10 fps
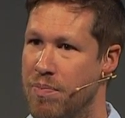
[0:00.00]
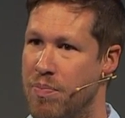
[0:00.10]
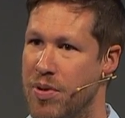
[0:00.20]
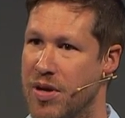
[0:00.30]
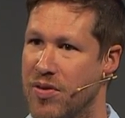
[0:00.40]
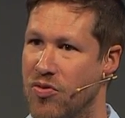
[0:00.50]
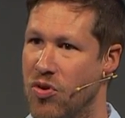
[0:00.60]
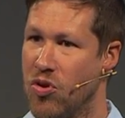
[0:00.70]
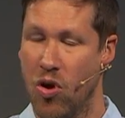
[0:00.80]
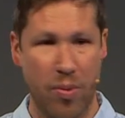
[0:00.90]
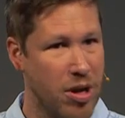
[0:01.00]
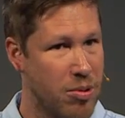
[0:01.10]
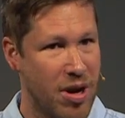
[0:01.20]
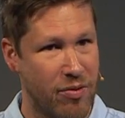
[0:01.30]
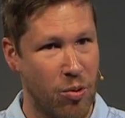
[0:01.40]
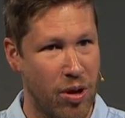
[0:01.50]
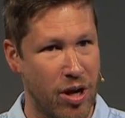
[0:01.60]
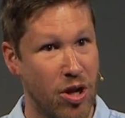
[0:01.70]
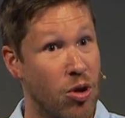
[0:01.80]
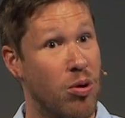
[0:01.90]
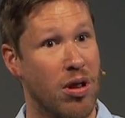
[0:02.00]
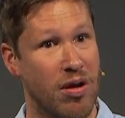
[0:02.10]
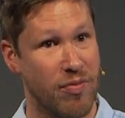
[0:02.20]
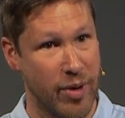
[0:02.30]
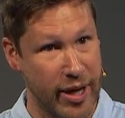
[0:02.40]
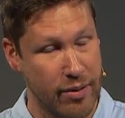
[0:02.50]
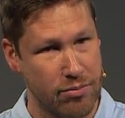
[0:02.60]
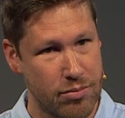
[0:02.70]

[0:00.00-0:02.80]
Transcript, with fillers: because nobody would ever want to know or love me.